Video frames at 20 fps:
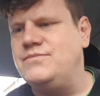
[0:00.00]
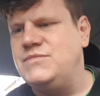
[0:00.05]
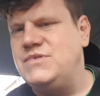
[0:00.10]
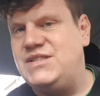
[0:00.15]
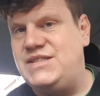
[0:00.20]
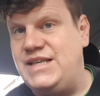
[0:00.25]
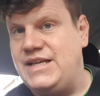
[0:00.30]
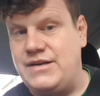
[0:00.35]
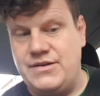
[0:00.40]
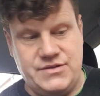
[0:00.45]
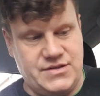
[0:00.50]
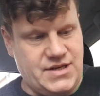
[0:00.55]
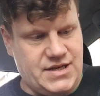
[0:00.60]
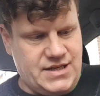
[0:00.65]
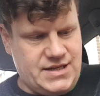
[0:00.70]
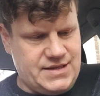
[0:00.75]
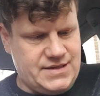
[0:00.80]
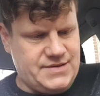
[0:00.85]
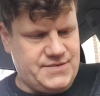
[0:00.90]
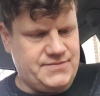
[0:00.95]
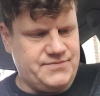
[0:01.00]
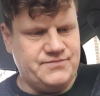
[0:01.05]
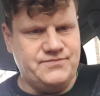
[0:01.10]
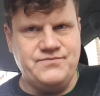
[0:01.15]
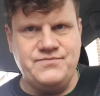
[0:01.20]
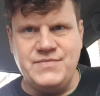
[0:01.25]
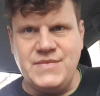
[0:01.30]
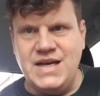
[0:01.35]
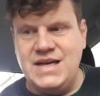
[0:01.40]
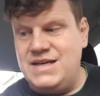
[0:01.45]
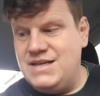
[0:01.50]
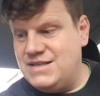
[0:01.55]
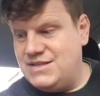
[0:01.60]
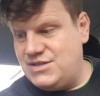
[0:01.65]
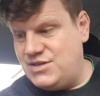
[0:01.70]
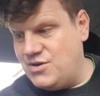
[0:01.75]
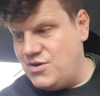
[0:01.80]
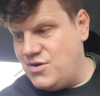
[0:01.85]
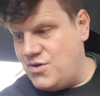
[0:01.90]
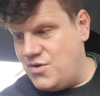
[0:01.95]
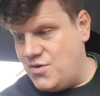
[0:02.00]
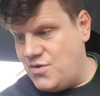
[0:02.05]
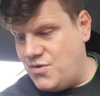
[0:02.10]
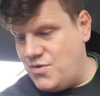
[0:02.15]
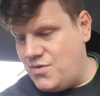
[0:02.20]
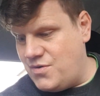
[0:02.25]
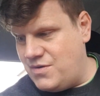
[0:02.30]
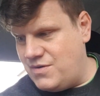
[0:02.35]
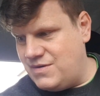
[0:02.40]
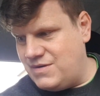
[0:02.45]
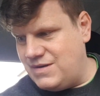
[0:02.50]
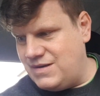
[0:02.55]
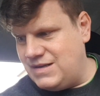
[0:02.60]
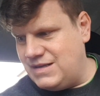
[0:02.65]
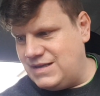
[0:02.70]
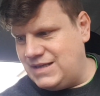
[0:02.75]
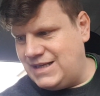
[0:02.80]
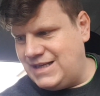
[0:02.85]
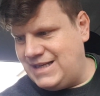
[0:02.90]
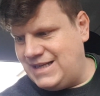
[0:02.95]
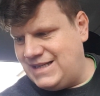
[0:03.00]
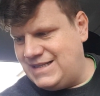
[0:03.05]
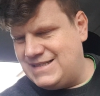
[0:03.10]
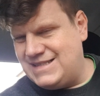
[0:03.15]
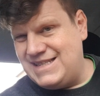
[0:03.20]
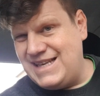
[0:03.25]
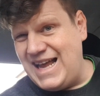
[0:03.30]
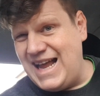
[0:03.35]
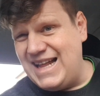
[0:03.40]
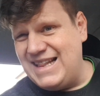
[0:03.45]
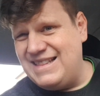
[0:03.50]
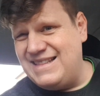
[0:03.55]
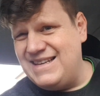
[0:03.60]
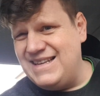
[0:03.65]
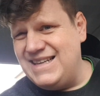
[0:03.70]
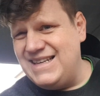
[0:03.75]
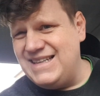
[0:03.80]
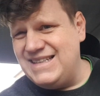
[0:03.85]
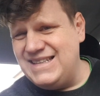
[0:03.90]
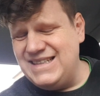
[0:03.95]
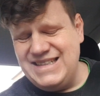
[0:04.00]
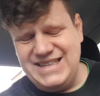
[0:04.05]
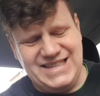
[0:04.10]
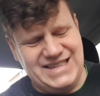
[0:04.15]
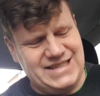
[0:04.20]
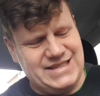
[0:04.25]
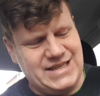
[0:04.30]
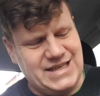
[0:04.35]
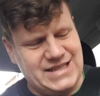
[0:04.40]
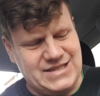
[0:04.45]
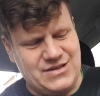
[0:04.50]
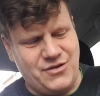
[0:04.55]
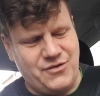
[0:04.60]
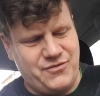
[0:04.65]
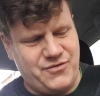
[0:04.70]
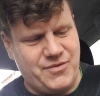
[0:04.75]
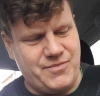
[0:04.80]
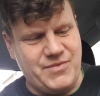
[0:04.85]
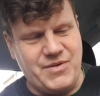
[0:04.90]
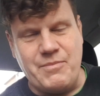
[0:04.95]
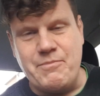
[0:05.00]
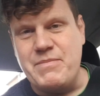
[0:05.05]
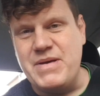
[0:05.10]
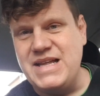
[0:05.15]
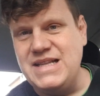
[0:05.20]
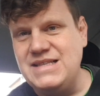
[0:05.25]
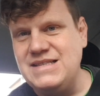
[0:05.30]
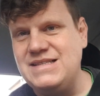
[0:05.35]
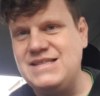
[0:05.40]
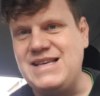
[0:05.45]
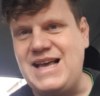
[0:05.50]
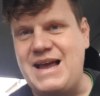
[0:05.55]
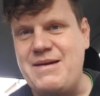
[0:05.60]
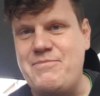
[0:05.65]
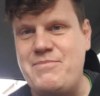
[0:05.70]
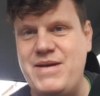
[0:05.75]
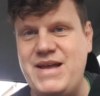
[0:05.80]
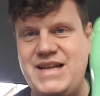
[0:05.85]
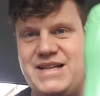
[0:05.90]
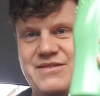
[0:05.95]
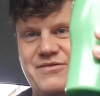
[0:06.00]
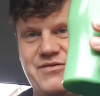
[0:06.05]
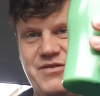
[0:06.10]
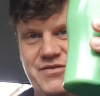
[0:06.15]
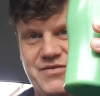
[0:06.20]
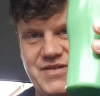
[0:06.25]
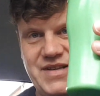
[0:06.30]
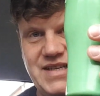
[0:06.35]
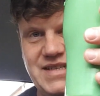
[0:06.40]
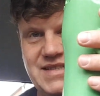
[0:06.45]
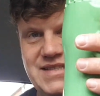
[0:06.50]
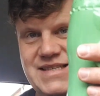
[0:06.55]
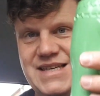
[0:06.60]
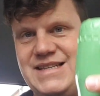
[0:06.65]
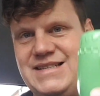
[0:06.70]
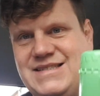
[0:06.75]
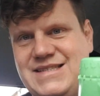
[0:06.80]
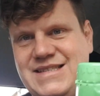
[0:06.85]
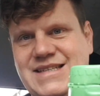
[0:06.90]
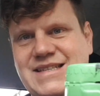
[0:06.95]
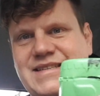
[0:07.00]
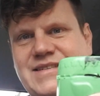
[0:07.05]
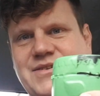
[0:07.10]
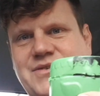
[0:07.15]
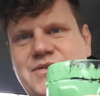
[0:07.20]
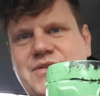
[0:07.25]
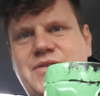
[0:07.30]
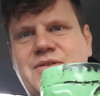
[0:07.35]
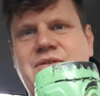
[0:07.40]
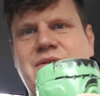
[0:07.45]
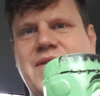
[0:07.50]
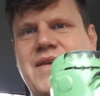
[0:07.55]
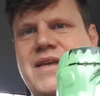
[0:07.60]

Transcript: stickers on it. So sad thing, this is all from the bins. I paid 15 cents in total.